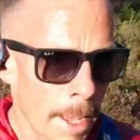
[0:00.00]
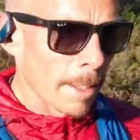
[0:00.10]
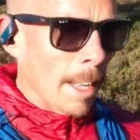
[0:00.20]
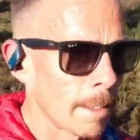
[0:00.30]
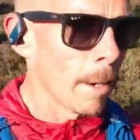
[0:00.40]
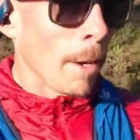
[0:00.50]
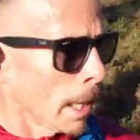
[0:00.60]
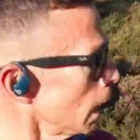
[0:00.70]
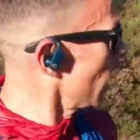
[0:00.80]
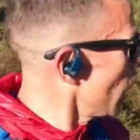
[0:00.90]
That's it really,
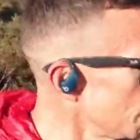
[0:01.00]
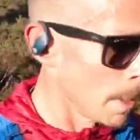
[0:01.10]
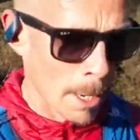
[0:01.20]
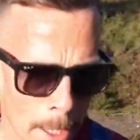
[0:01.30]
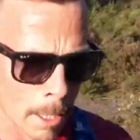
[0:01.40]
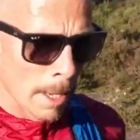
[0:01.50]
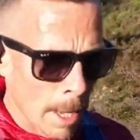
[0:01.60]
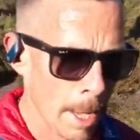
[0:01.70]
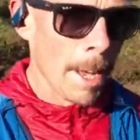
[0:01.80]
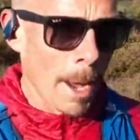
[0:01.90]
and
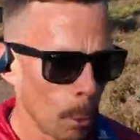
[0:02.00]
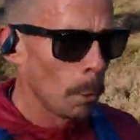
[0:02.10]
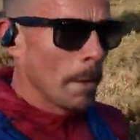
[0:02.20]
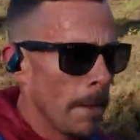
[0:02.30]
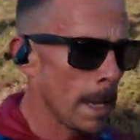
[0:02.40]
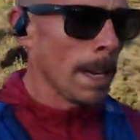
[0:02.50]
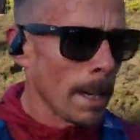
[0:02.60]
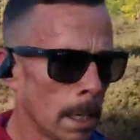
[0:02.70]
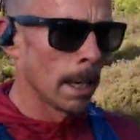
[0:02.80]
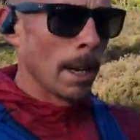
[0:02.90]
all in
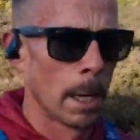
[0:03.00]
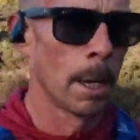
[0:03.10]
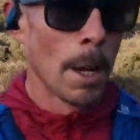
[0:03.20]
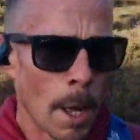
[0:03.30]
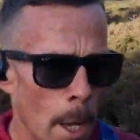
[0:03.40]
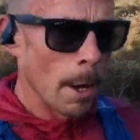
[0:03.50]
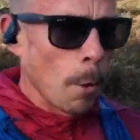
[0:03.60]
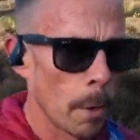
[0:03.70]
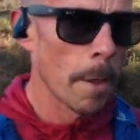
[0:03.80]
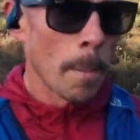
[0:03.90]

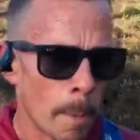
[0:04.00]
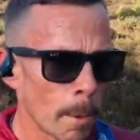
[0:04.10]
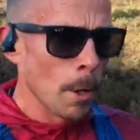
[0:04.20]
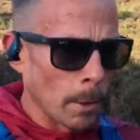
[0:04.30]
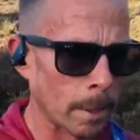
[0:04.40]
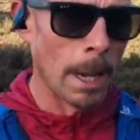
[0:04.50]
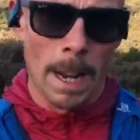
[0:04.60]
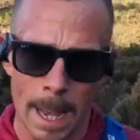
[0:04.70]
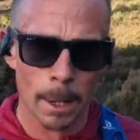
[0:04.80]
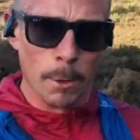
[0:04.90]
the Mont Blancs,
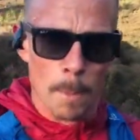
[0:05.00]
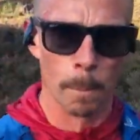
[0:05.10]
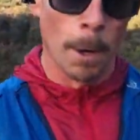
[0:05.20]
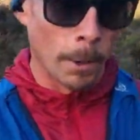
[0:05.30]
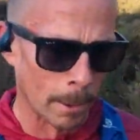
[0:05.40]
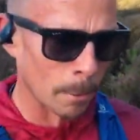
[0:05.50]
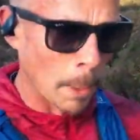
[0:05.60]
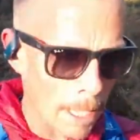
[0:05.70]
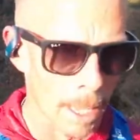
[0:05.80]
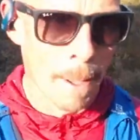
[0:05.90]
Ultra Mont Blancs this
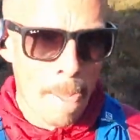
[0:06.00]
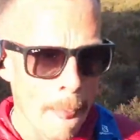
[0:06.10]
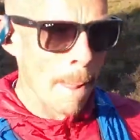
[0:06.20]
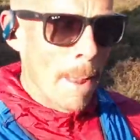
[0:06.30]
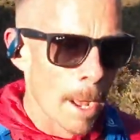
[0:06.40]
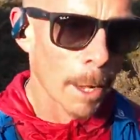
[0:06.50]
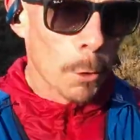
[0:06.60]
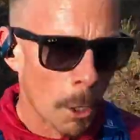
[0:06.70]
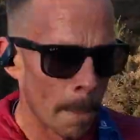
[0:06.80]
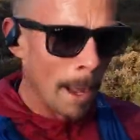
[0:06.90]
week. I'll
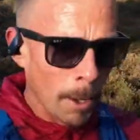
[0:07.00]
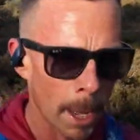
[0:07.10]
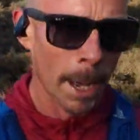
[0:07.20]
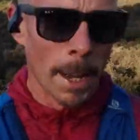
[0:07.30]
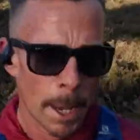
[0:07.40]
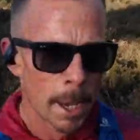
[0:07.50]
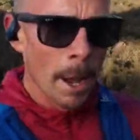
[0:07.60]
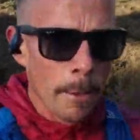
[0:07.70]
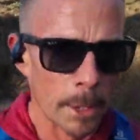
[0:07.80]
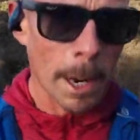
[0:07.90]
talk about
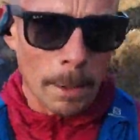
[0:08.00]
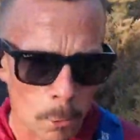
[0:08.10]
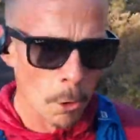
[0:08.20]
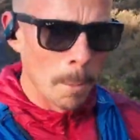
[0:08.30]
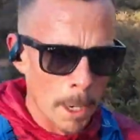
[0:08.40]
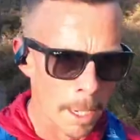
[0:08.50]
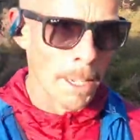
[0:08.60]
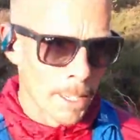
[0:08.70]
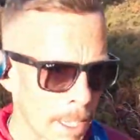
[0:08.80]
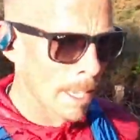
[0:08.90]
the Nike
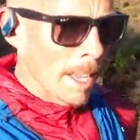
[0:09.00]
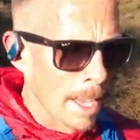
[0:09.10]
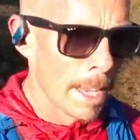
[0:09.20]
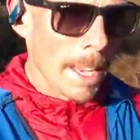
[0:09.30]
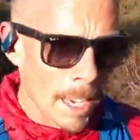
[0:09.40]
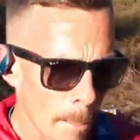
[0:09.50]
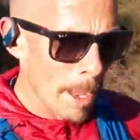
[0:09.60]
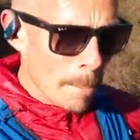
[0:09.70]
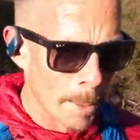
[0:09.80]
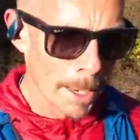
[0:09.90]
ZEGAMA in a
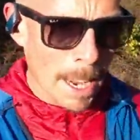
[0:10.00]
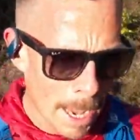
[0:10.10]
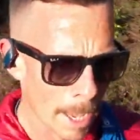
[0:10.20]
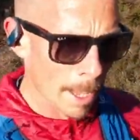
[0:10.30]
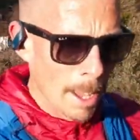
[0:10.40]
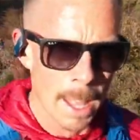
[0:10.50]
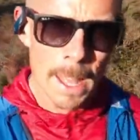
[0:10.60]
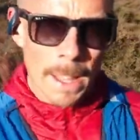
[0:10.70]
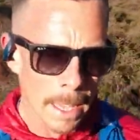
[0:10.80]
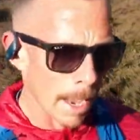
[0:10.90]
bit, but
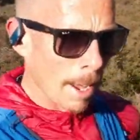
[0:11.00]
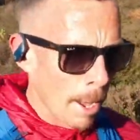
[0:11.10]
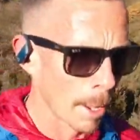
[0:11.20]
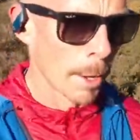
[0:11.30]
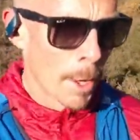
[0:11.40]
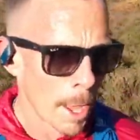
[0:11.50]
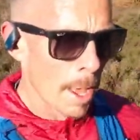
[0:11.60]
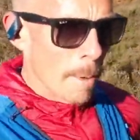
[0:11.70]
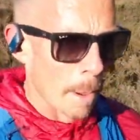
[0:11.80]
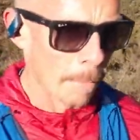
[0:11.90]
yeah,
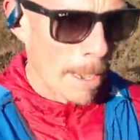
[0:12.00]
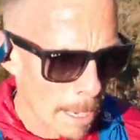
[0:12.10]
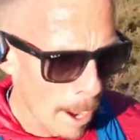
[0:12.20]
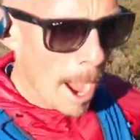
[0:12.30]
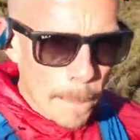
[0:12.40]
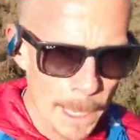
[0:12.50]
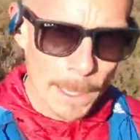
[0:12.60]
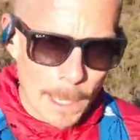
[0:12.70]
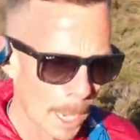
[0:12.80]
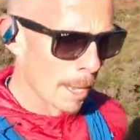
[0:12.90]
my feet are
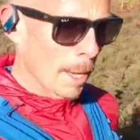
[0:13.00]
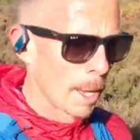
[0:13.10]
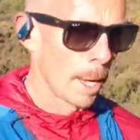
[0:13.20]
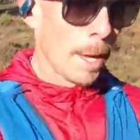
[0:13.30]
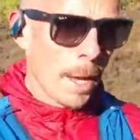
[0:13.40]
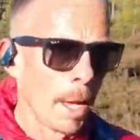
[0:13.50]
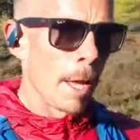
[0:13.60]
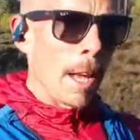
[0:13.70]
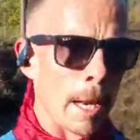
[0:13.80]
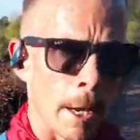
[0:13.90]
happiest
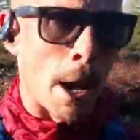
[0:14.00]
in